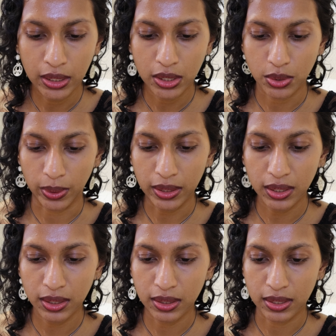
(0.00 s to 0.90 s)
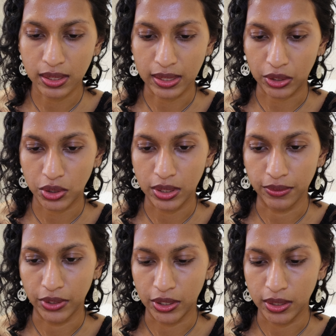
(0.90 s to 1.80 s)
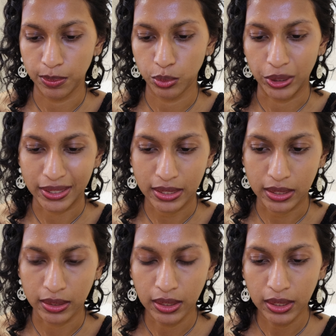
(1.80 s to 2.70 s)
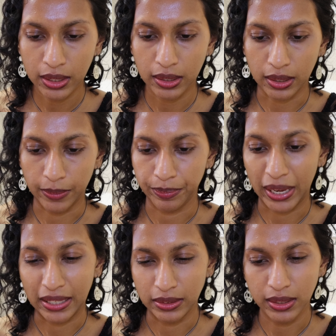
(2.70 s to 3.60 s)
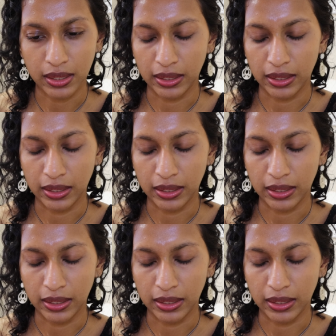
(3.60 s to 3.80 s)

So I think that this is actually a very pretty palette.